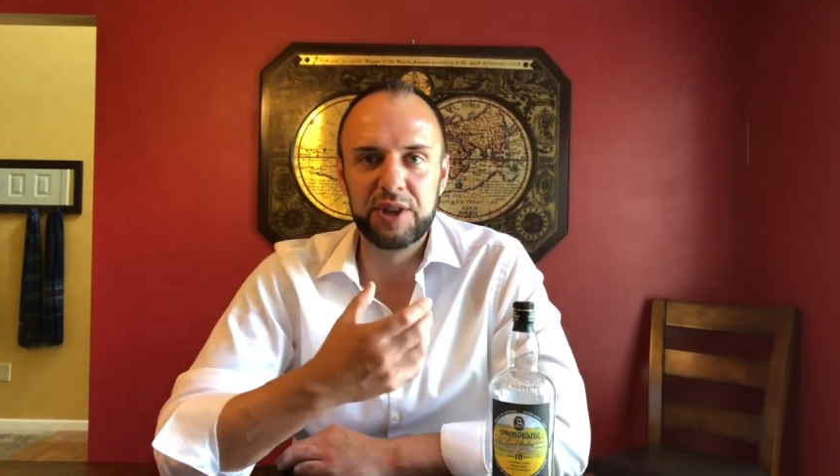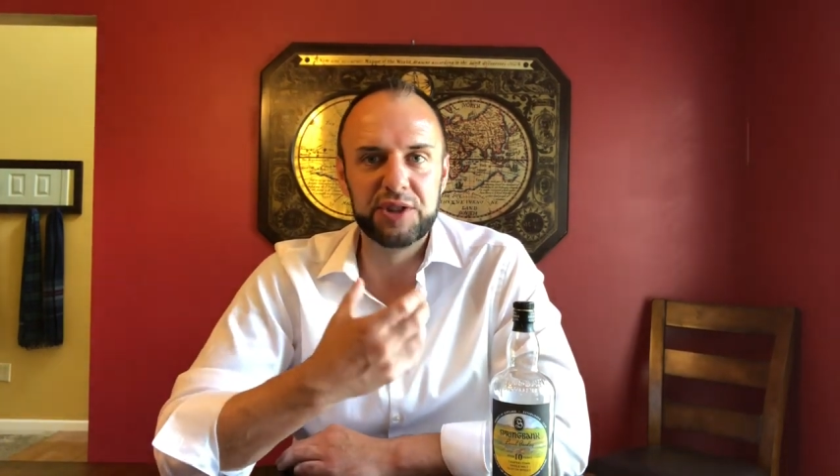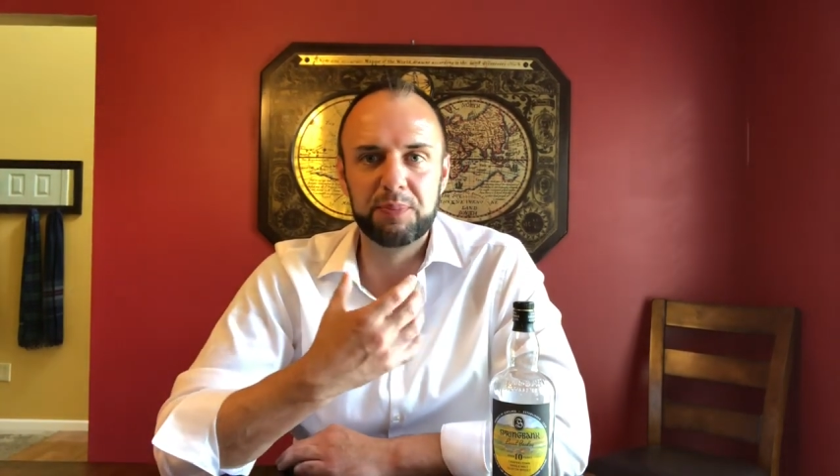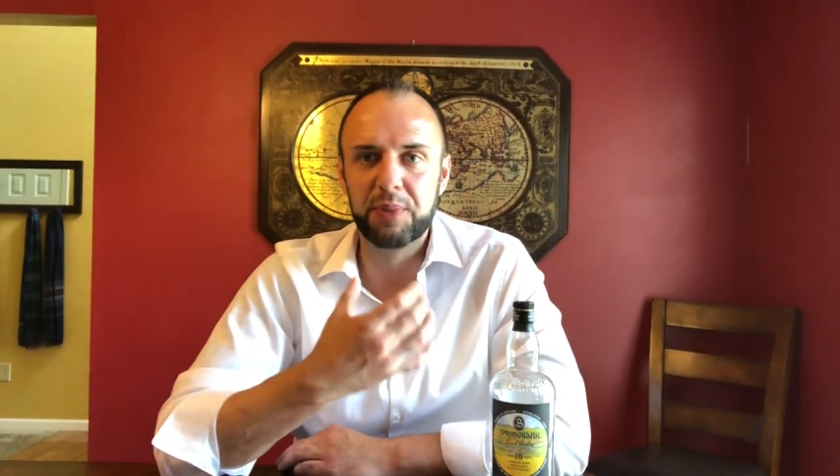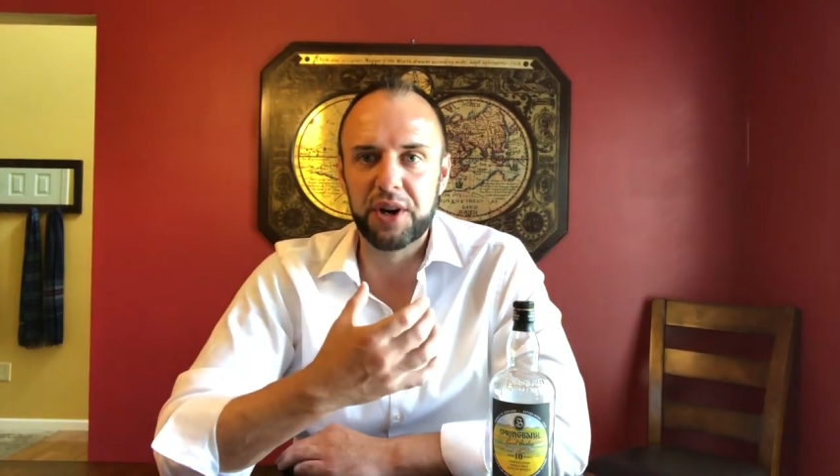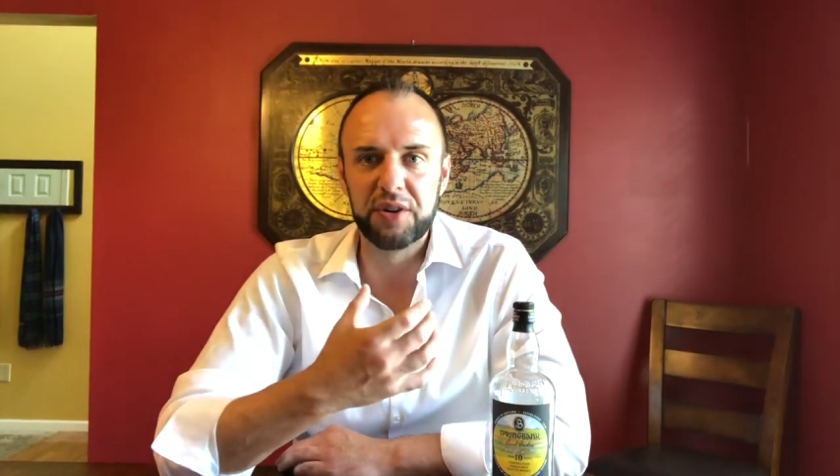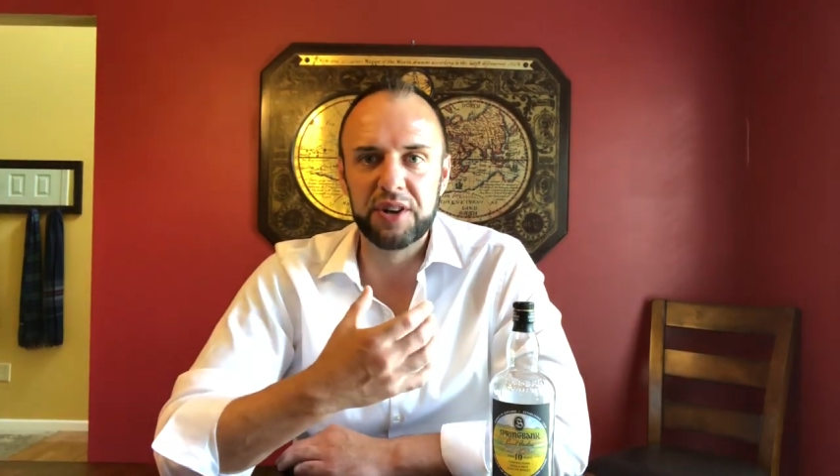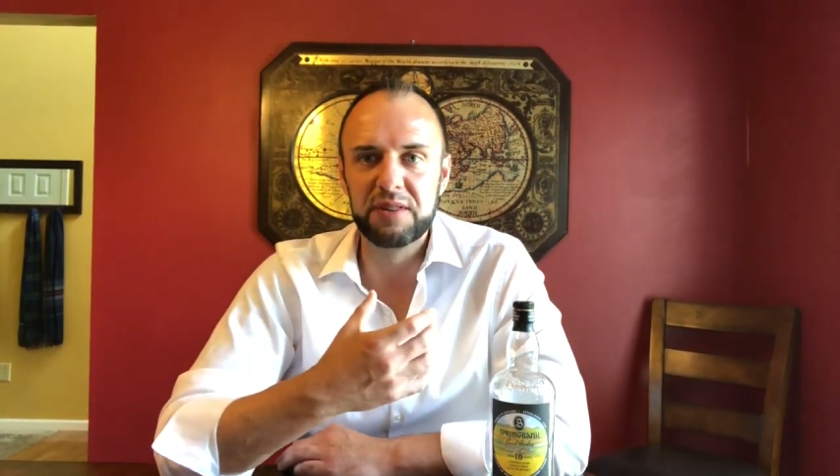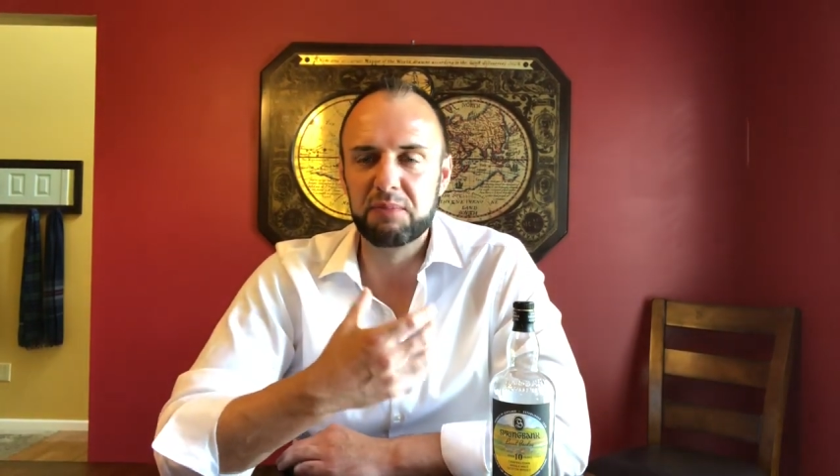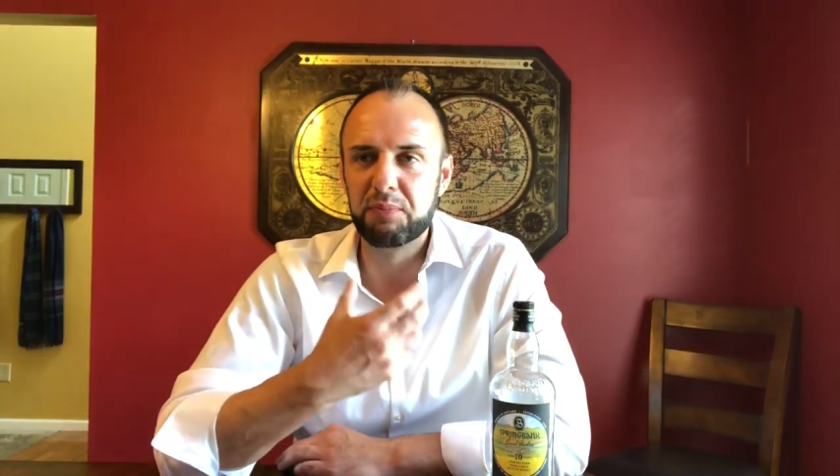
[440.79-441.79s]
It's
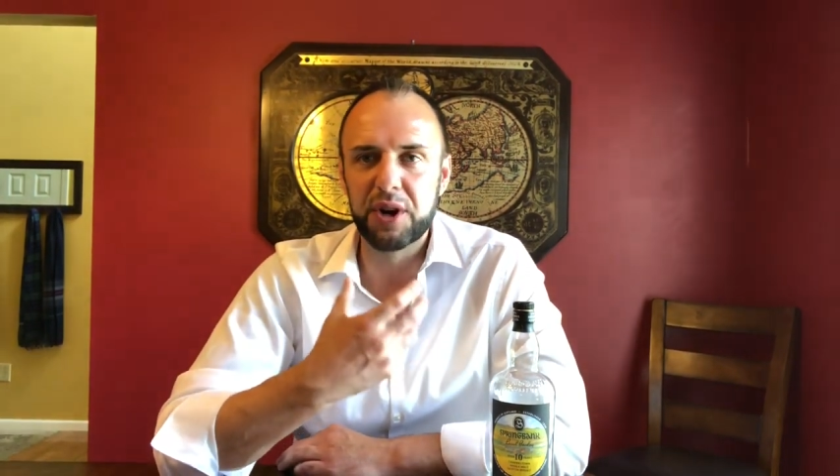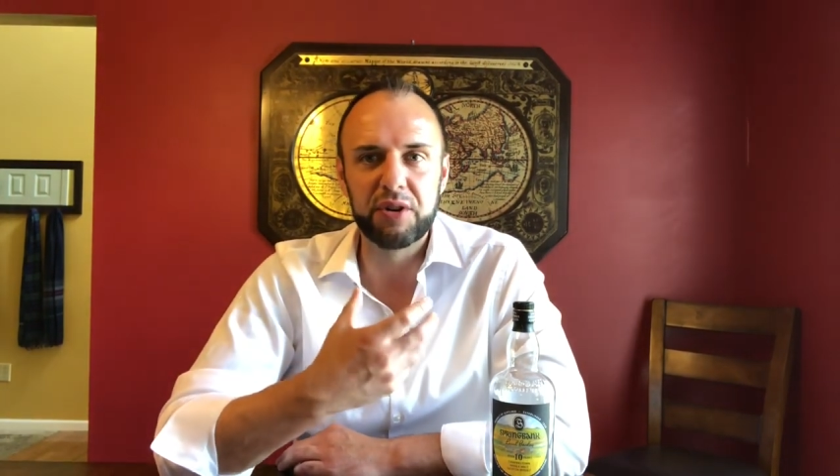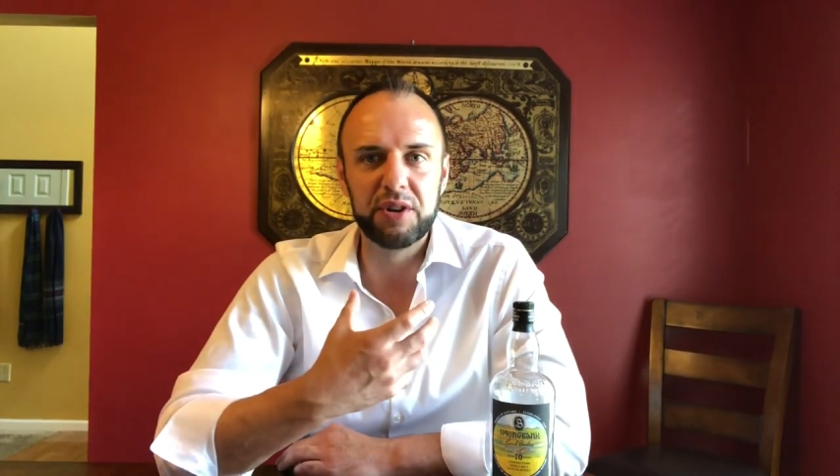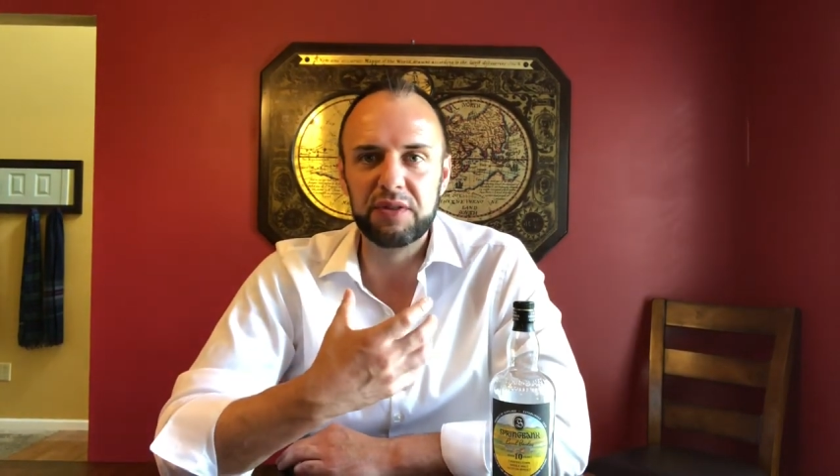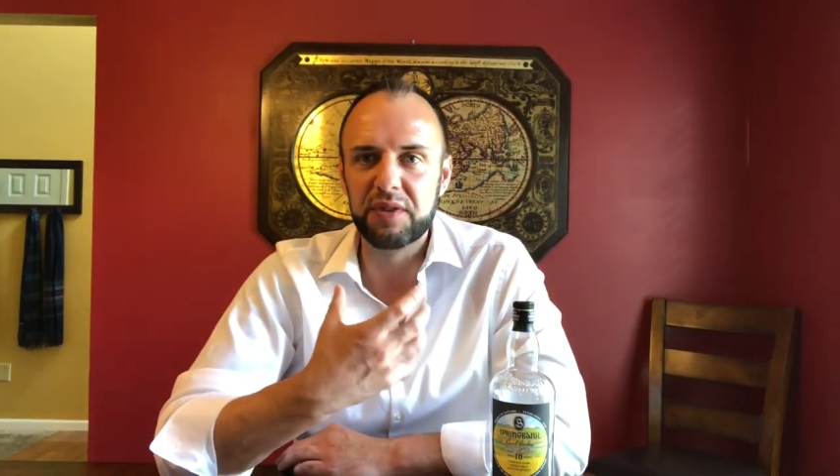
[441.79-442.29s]
buttery